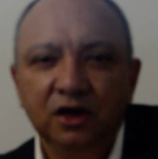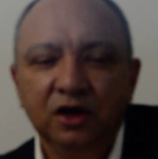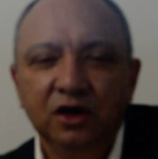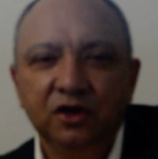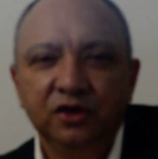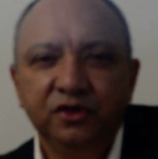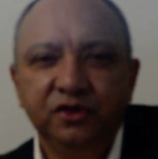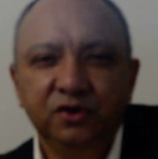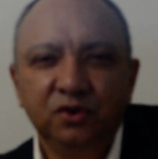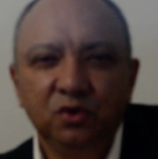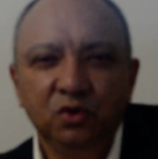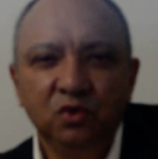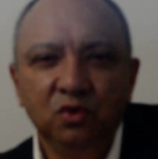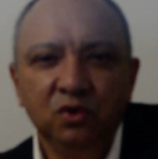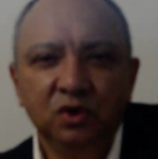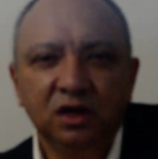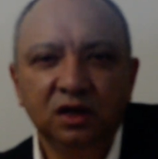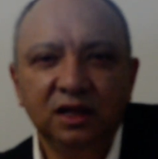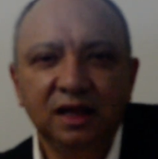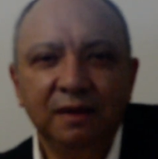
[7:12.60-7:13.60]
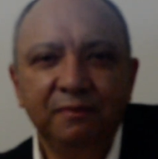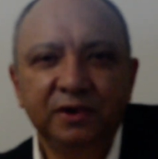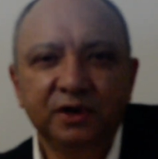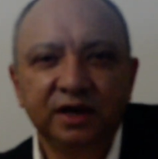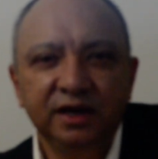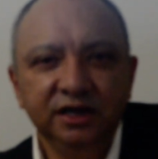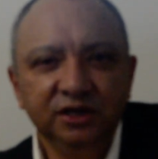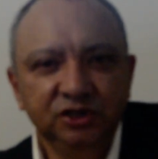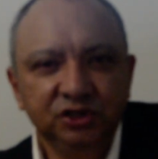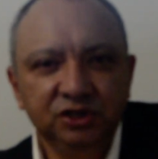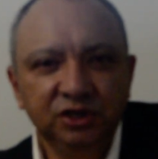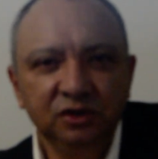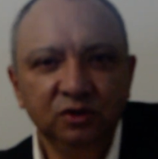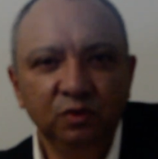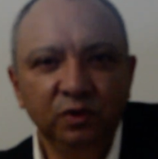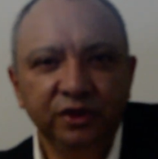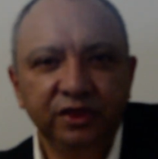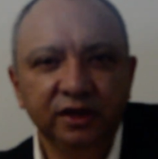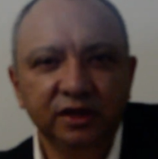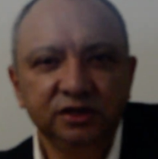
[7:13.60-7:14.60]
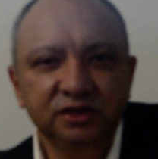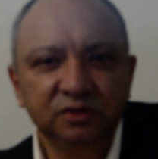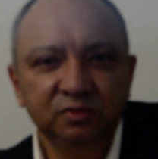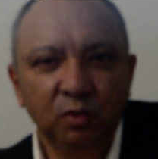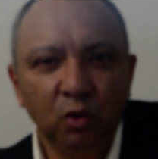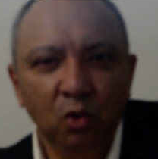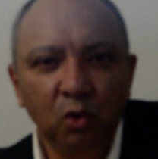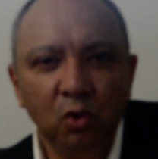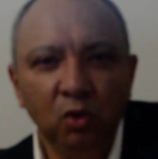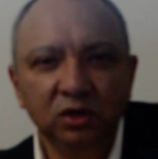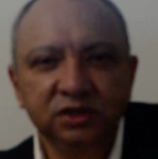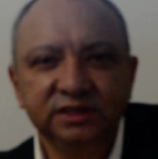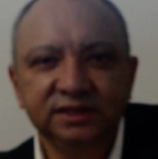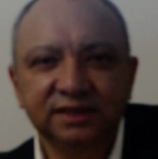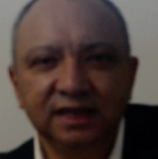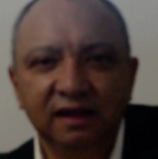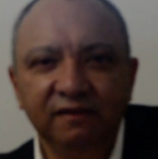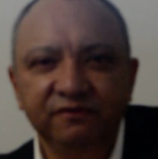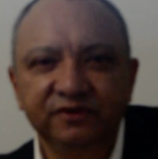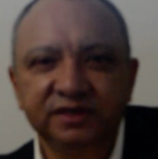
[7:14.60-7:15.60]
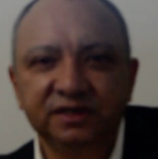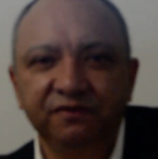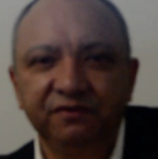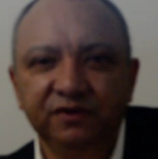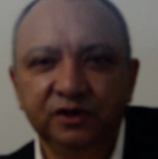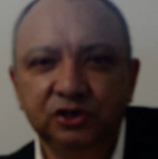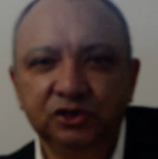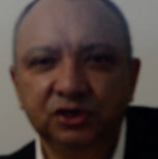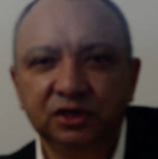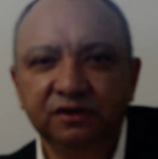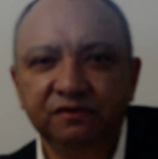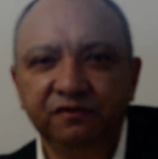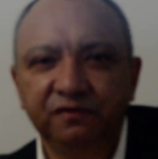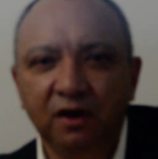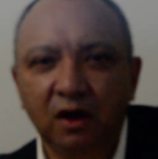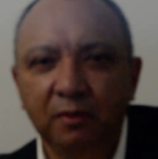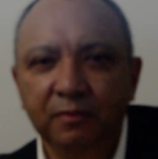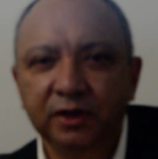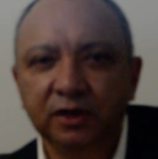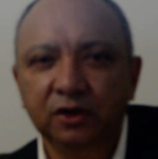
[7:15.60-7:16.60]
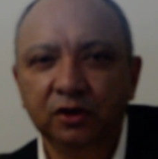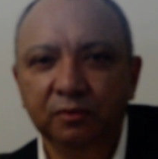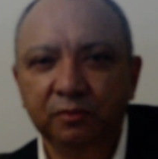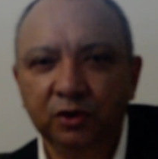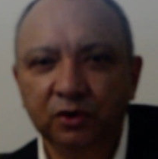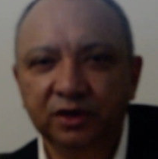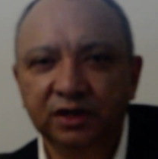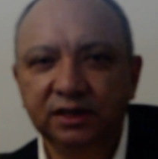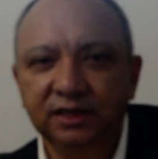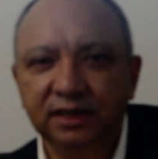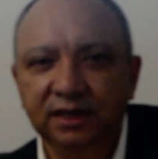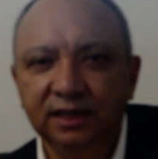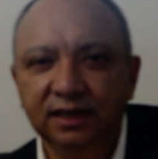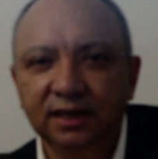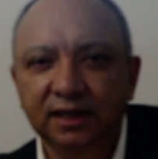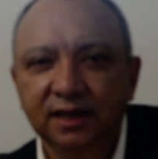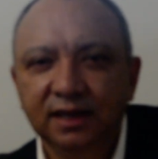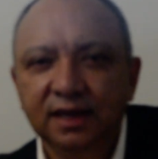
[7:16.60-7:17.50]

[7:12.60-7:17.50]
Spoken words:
Through collaboration with a small self-sufficient farming community,